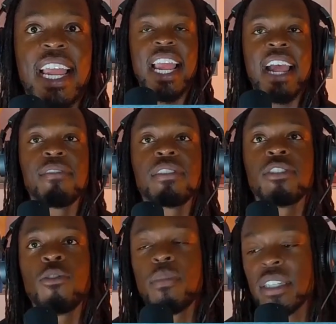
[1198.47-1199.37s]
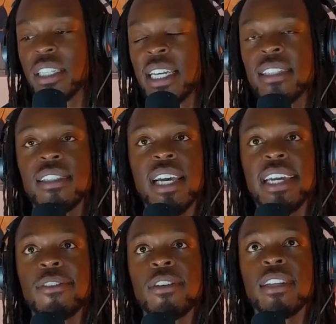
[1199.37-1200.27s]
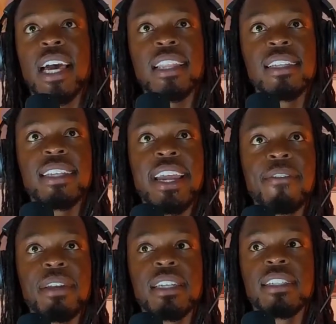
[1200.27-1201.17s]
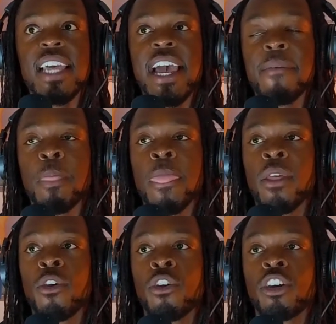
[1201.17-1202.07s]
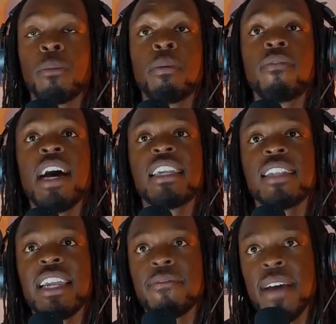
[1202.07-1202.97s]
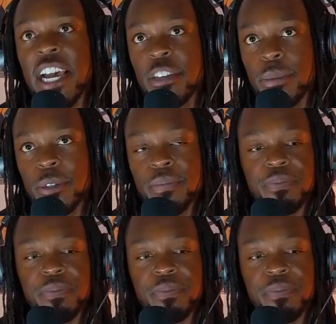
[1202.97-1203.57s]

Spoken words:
have so much insight on a lot of these areas that could provide a lot of valuable